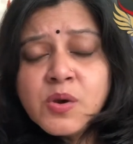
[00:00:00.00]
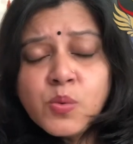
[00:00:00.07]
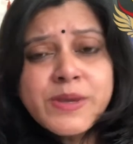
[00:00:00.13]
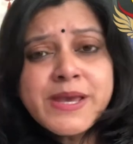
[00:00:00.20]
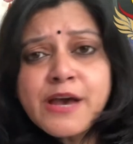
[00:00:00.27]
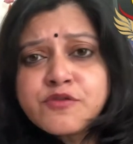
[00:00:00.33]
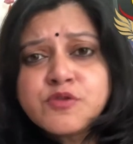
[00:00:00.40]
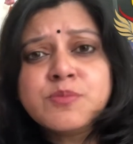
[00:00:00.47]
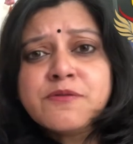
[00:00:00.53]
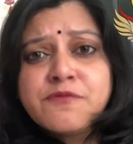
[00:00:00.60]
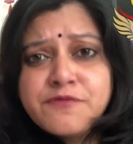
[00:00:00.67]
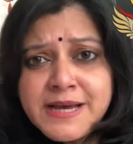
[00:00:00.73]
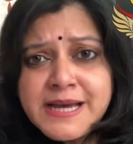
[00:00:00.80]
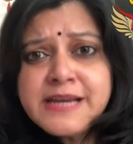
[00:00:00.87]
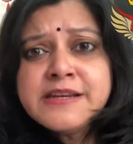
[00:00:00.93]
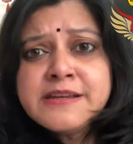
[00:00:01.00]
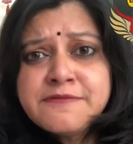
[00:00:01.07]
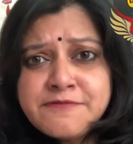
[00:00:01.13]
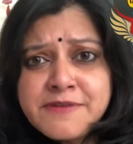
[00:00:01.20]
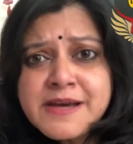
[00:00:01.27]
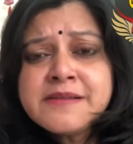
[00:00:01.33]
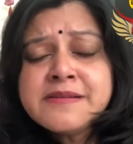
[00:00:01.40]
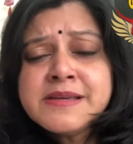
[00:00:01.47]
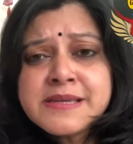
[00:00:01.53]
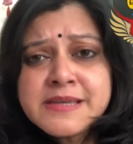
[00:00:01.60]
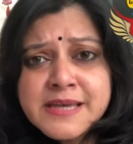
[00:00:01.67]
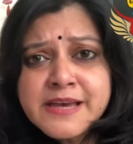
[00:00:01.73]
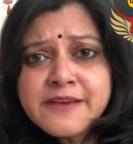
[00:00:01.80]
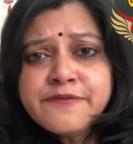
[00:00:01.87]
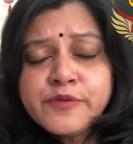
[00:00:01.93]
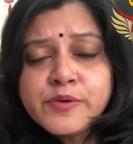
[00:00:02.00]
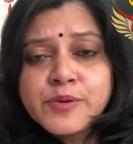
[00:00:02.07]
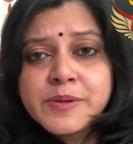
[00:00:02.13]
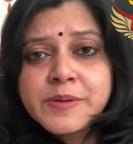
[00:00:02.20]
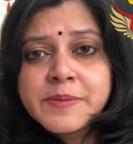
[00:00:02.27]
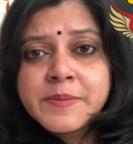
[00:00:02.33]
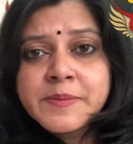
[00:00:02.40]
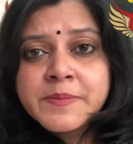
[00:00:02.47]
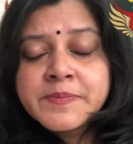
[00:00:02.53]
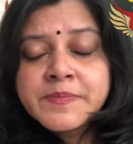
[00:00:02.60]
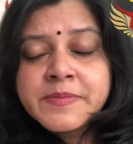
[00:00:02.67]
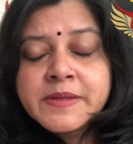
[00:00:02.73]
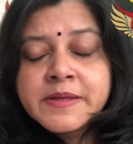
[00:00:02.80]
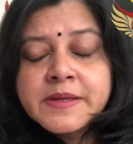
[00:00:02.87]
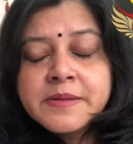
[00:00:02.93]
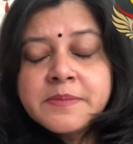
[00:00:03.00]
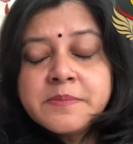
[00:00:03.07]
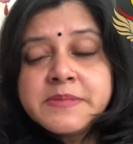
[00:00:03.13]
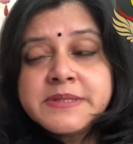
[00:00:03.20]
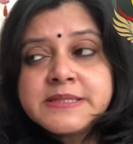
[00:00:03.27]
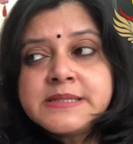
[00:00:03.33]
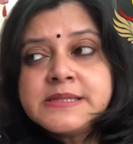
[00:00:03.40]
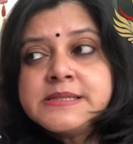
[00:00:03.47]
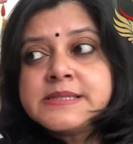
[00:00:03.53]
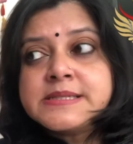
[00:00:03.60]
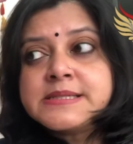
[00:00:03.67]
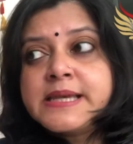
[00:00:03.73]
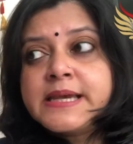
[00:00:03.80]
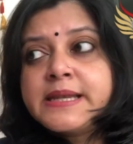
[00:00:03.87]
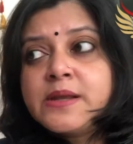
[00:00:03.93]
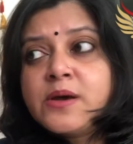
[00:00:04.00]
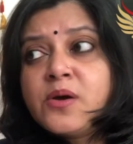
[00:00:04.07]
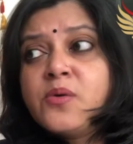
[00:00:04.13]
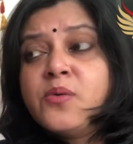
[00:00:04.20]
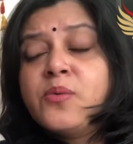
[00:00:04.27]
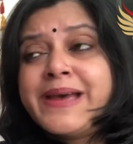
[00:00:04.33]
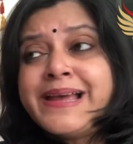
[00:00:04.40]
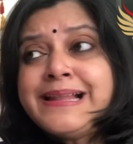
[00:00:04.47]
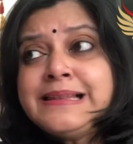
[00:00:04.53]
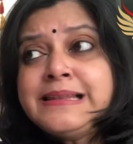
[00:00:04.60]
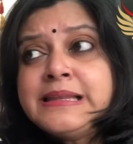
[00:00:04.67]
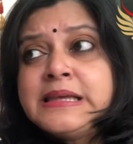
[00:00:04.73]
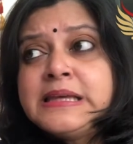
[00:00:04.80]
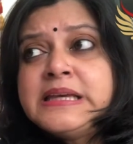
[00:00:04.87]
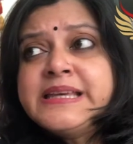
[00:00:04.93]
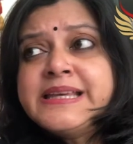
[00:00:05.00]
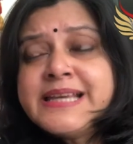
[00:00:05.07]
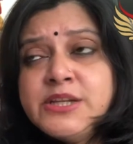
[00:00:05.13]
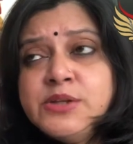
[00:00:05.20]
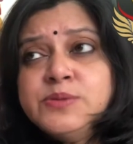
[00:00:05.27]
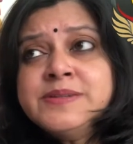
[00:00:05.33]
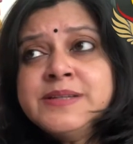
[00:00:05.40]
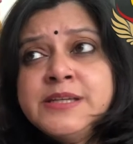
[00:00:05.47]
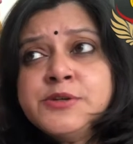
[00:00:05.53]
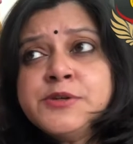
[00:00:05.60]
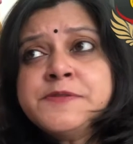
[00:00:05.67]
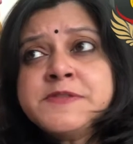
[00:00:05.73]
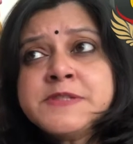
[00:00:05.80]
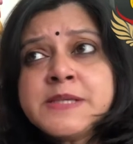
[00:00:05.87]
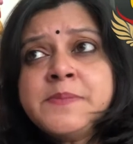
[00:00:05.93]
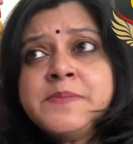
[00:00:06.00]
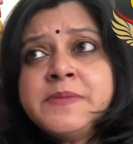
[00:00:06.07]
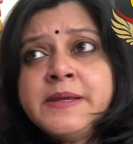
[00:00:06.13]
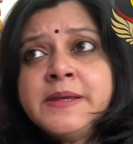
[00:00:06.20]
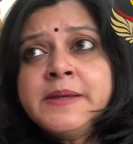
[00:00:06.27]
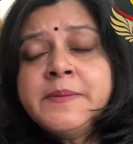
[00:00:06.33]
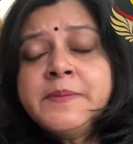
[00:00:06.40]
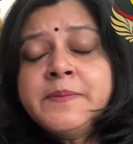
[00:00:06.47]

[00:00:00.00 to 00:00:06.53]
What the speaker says: We have to be very, very careful." Matilda said, "Well, can you think of something?"